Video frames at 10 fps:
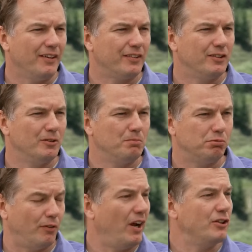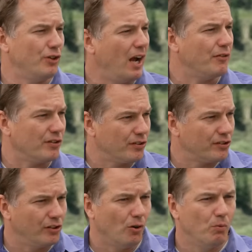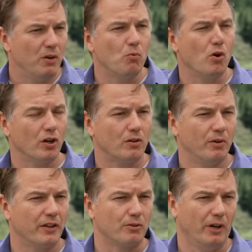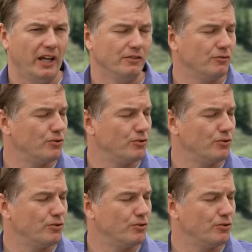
is to provide drivers. So we work with great